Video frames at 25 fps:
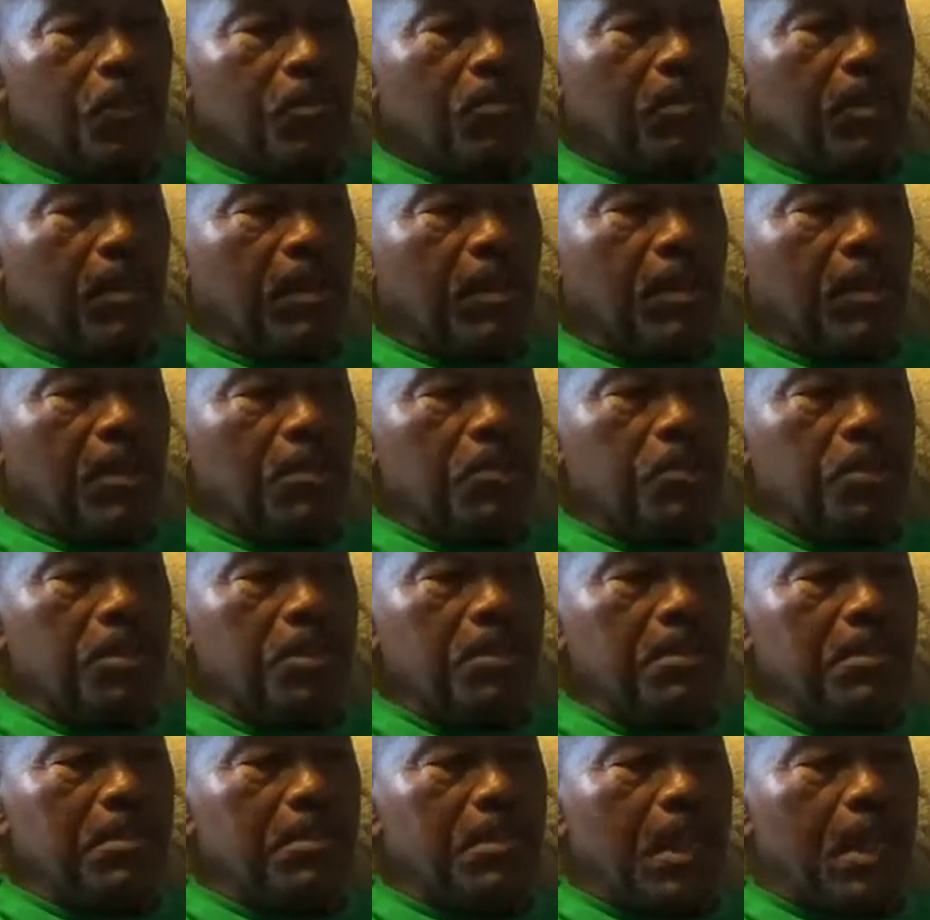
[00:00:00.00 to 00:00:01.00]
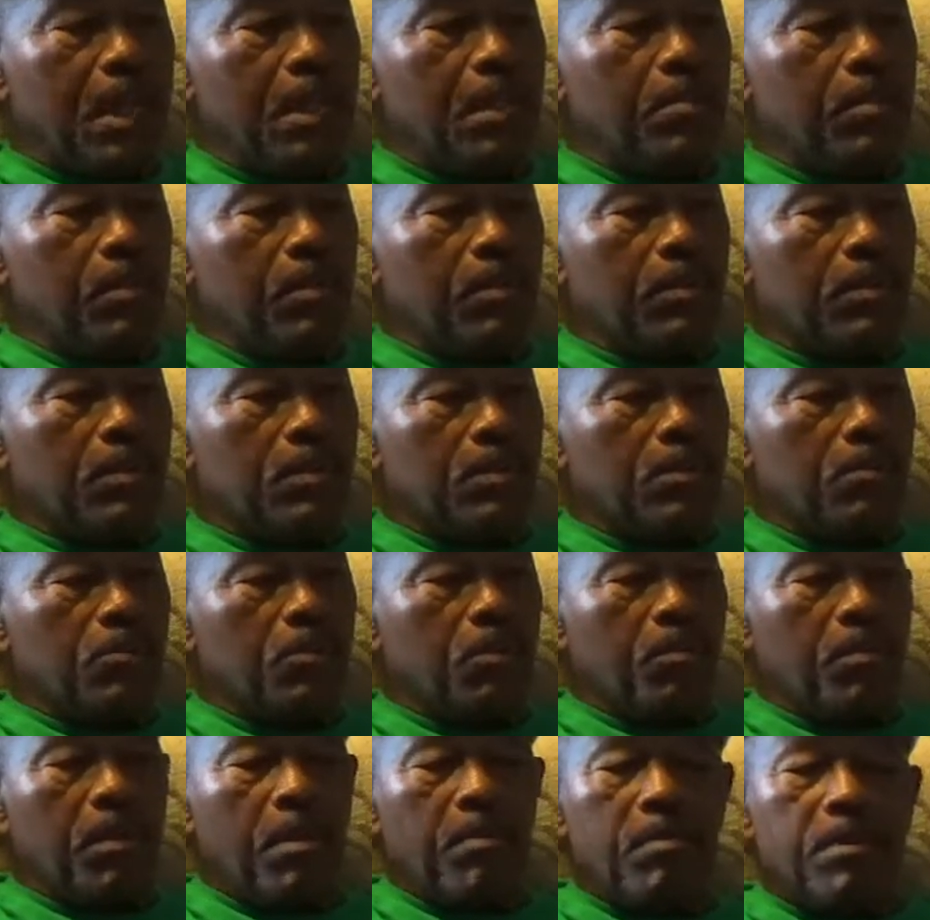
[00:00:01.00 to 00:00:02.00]
because she's able to
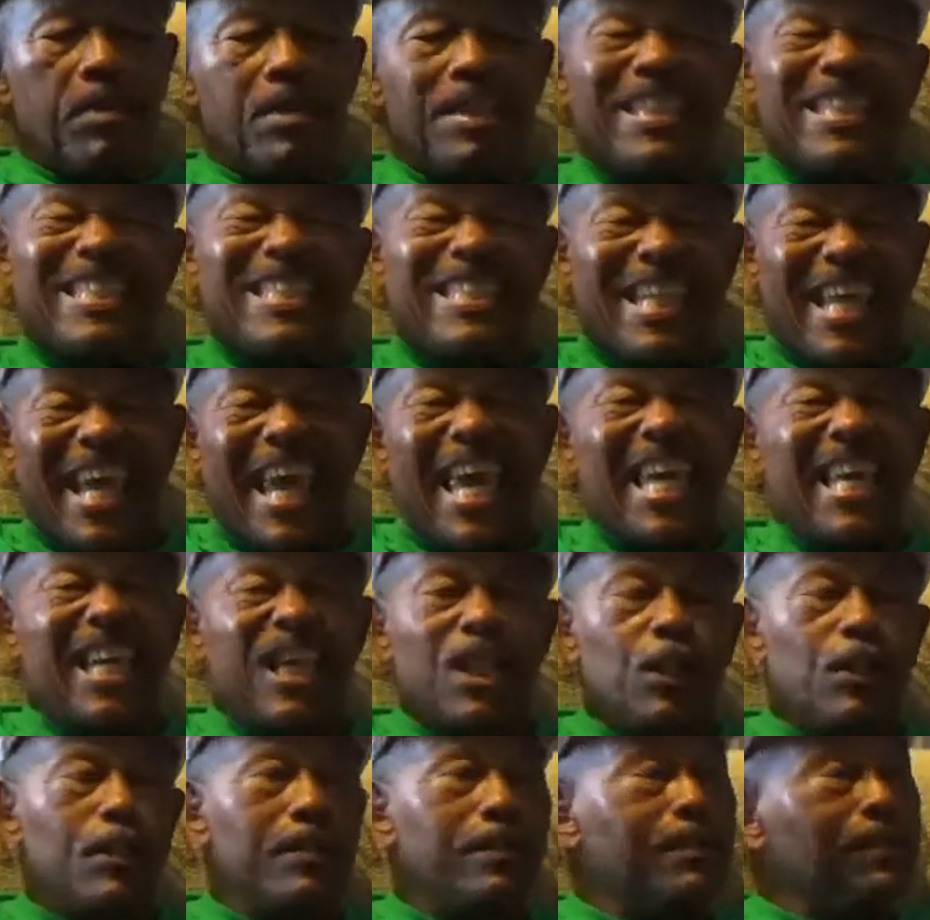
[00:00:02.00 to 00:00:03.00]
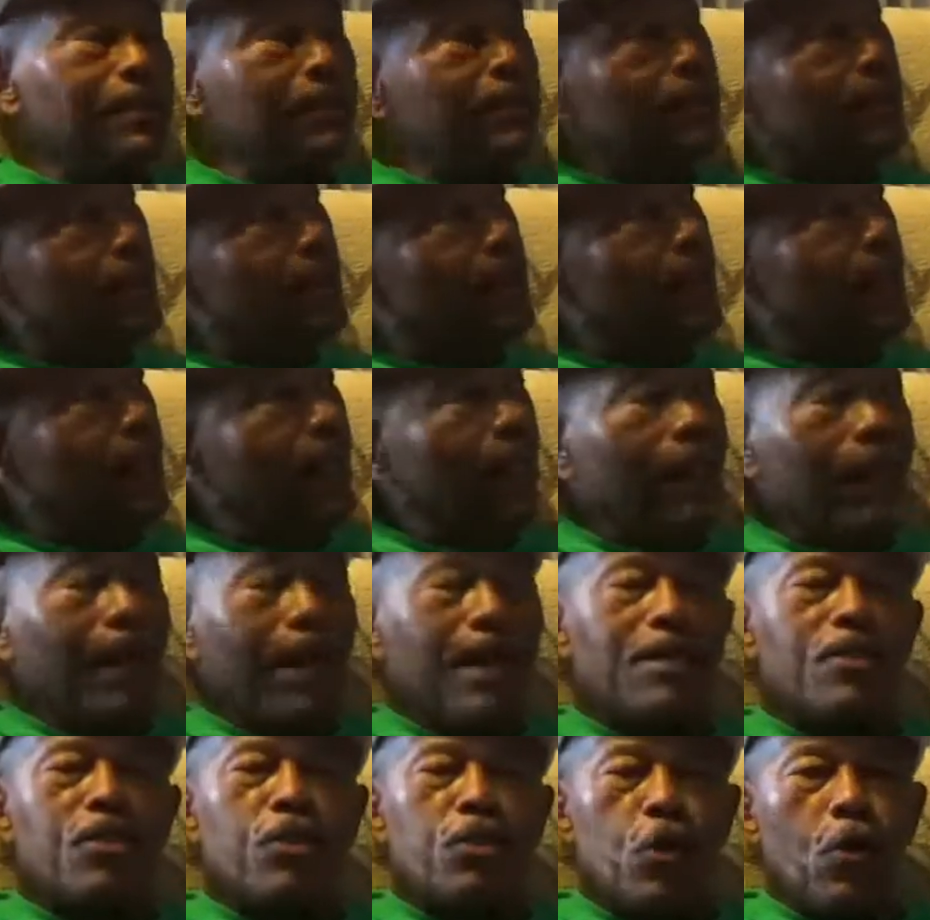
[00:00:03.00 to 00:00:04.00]
remember details
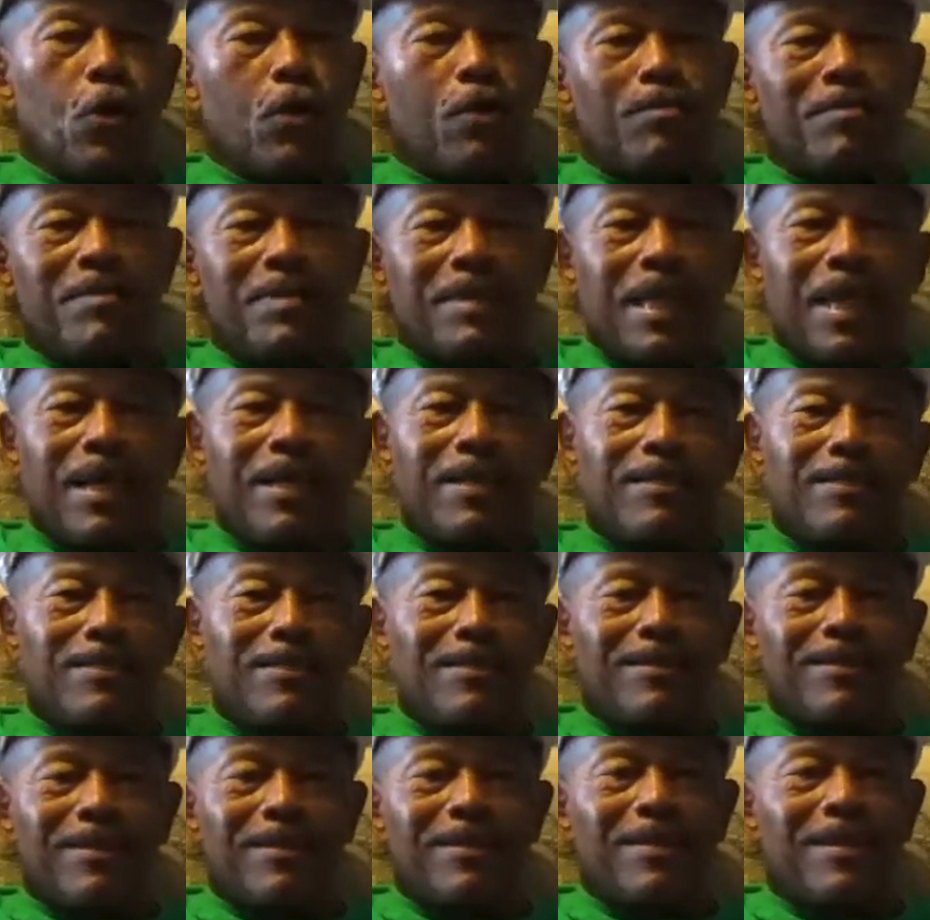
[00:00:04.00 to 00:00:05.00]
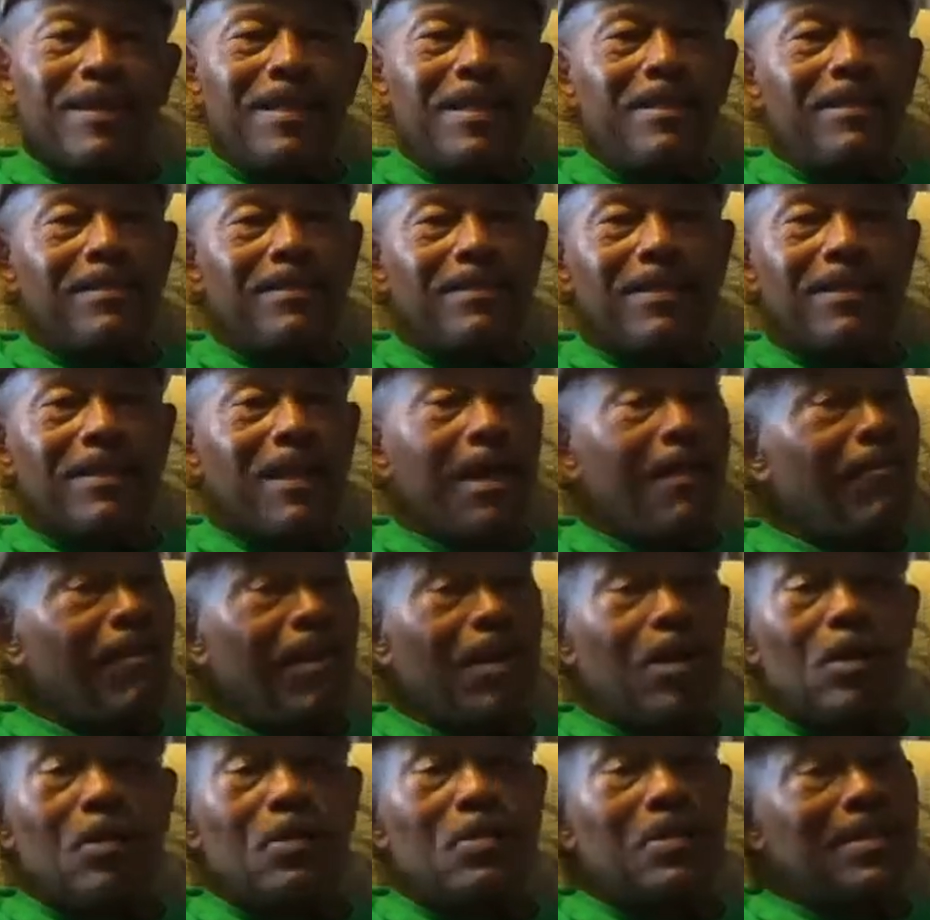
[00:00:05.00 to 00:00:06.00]
and circumstances and things that I've
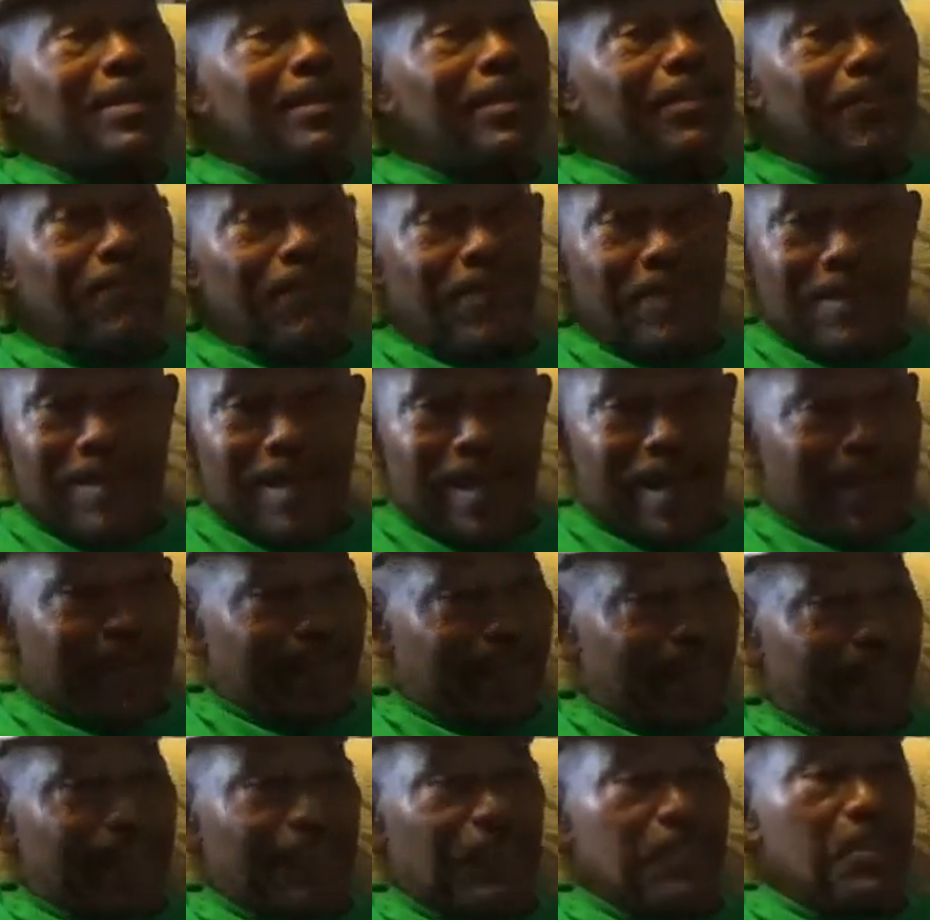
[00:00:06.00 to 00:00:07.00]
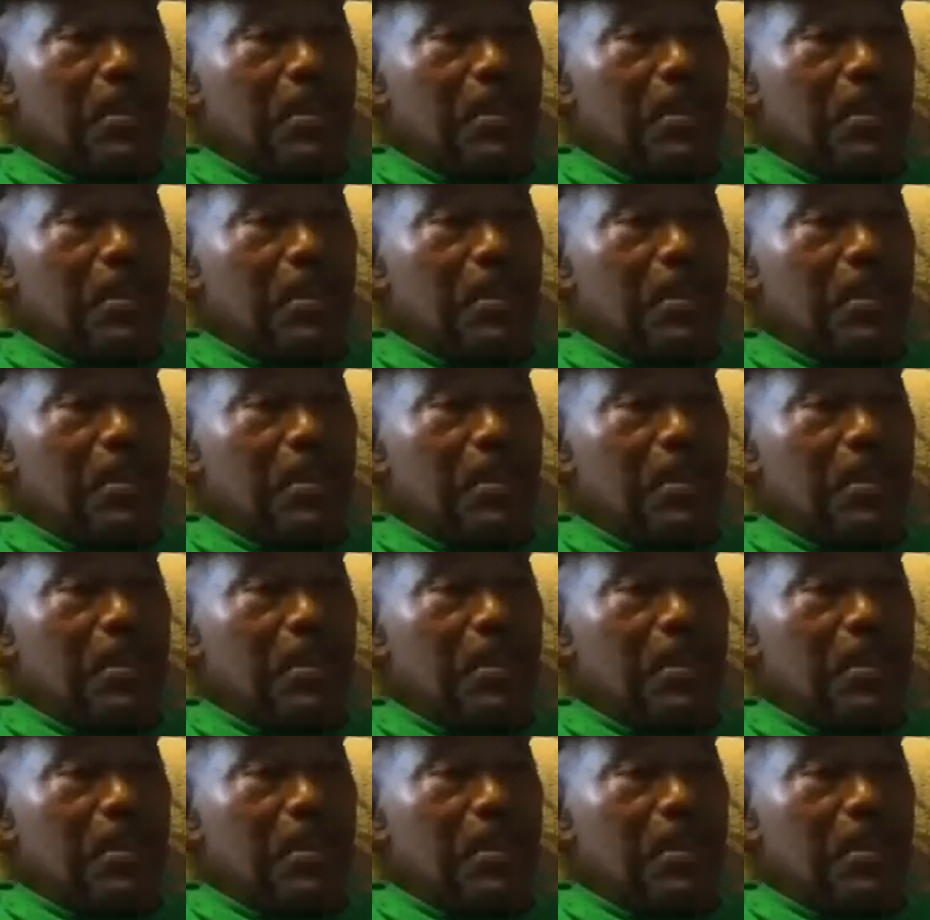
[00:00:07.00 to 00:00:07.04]
long since forgotten.